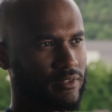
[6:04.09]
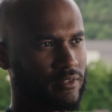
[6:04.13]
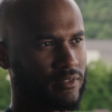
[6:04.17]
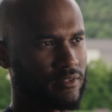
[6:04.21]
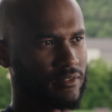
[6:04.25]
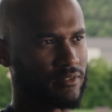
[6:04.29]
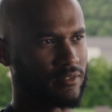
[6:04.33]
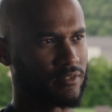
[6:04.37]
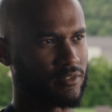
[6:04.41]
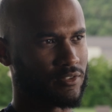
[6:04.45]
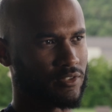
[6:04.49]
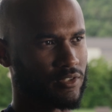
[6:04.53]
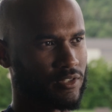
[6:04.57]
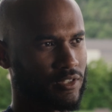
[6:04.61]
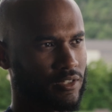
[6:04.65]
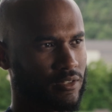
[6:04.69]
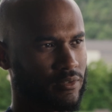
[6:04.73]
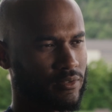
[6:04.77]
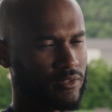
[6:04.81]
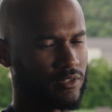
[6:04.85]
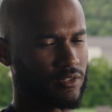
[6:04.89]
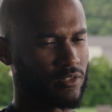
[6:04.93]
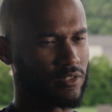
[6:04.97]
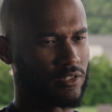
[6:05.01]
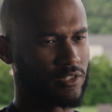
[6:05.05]
So you
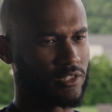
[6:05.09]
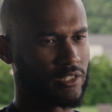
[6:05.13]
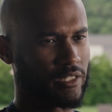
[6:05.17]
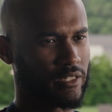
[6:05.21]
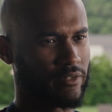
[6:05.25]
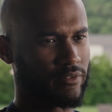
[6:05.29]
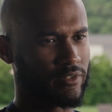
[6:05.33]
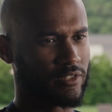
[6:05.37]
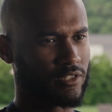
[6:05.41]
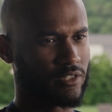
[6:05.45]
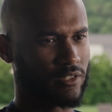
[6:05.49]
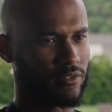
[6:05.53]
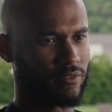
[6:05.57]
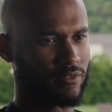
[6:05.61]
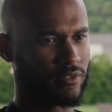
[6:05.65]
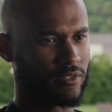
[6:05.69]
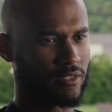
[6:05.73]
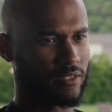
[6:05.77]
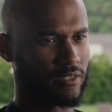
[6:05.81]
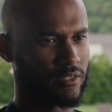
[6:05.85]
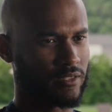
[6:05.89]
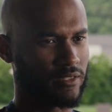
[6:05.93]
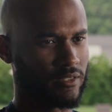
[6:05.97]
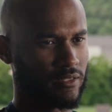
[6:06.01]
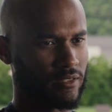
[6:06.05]
always got to cherish,
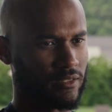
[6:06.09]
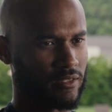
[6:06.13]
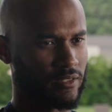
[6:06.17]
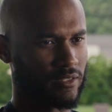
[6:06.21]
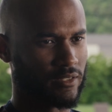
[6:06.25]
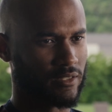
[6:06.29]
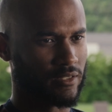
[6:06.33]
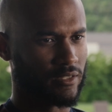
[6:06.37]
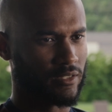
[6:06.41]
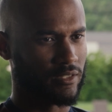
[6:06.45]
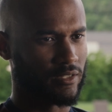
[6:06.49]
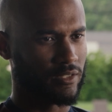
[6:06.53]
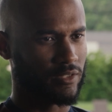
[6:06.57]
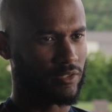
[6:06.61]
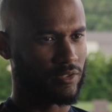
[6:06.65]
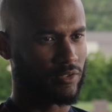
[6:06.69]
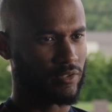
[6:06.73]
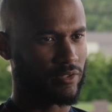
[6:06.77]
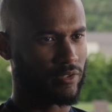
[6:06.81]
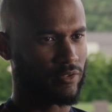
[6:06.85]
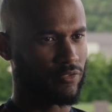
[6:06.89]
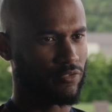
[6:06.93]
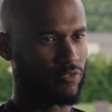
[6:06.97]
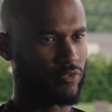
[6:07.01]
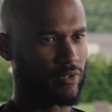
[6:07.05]
obviously, you
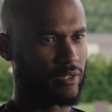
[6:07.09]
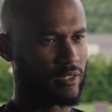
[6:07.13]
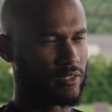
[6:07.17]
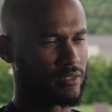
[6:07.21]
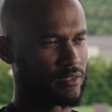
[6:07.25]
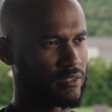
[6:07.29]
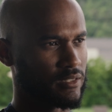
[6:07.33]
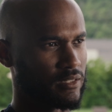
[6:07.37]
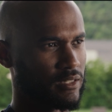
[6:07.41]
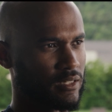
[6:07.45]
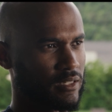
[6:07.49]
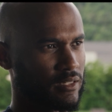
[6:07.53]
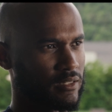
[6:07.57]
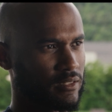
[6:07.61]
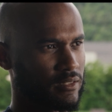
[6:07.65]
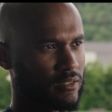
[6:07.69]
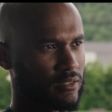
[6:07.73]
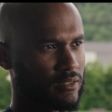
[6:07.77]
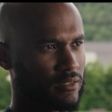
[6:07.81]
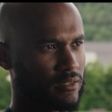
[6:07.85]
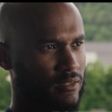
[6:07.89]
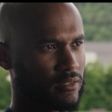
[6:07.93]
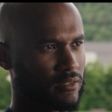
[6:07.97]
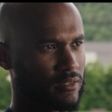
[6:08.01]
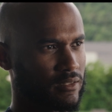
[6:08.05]
know, your friends and
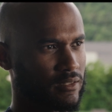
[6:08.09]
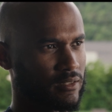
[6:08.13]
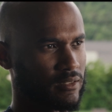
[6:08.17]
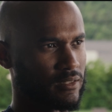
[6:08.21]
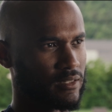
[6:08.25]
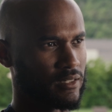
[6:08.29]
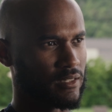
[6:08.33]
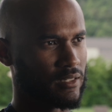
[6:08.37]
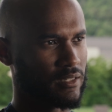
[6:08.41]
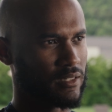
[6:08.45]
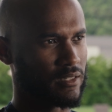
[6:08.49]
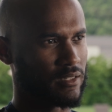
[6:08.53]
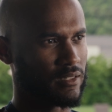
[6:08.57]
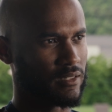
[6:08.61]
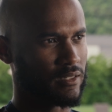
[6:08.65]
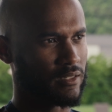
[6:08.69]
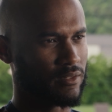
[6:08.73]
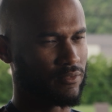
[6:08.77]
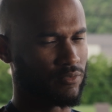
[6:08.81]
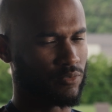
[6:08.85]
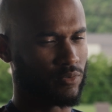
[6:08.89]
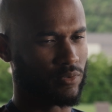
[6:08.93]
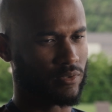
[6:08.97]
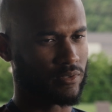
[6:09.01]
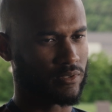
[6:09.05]

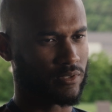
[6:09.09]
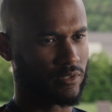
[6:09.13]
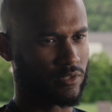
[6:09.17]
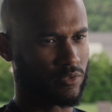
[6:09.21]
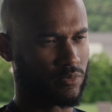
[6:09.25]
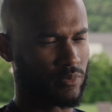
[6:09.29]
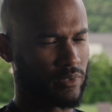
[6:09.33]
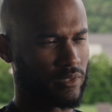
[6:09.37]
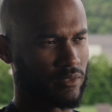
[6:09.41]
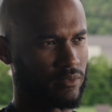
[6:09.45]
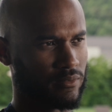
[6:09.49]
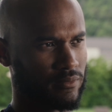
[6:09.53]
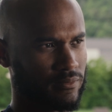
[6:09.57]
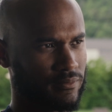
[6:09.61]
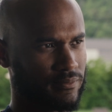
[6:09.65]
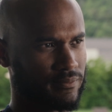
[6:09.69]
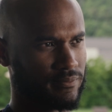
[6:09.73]
loved ones as well.